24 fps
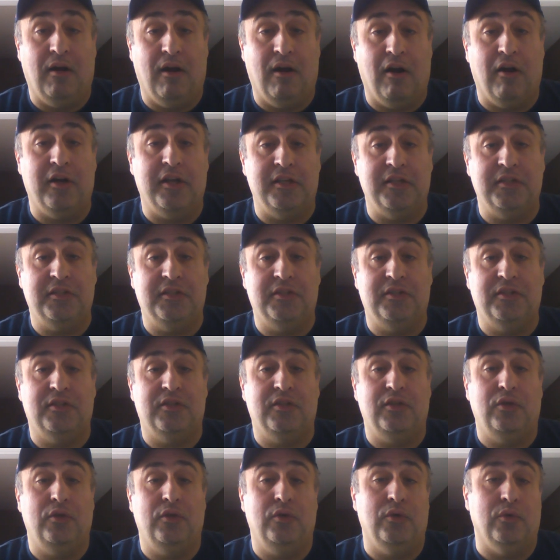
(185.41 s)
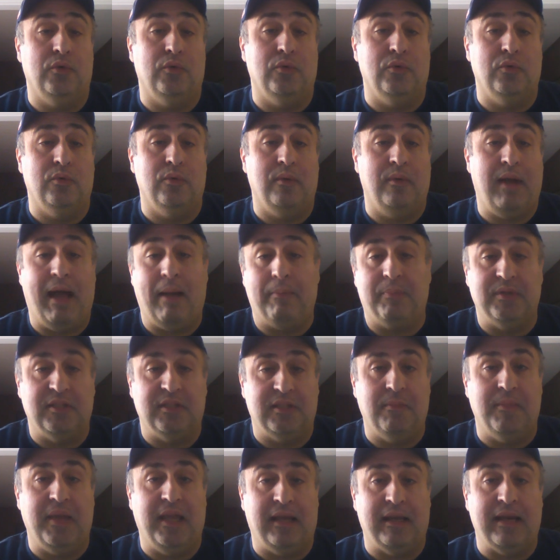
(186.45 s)
artists who
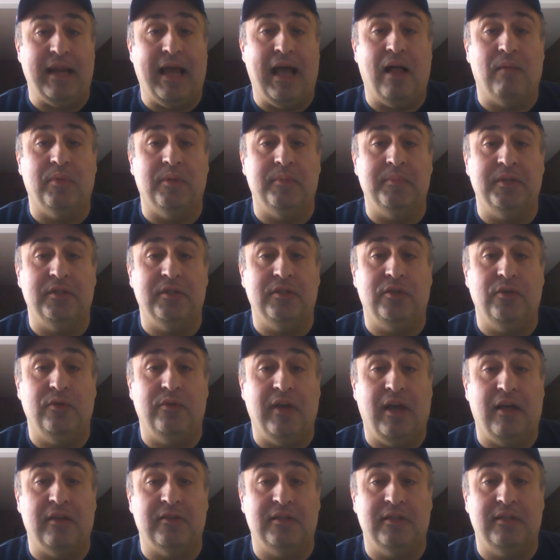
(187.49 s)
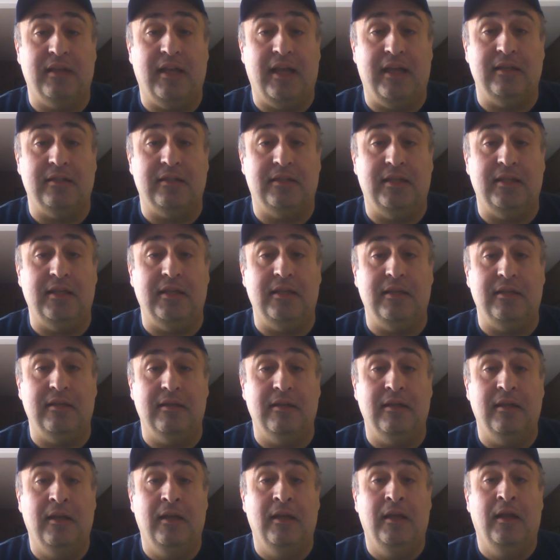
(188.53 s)
happened to make an album in
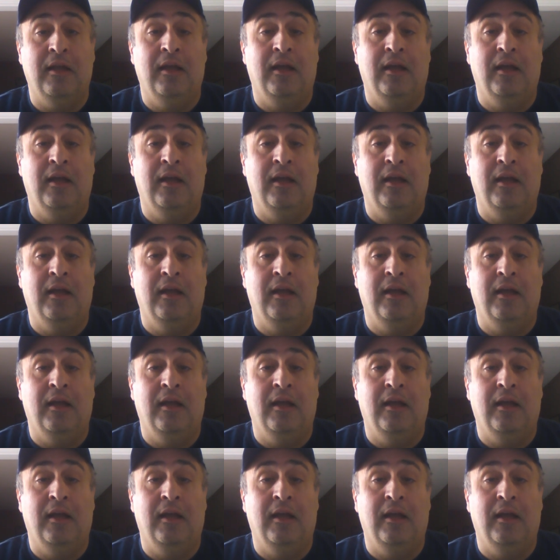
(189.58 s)
2019,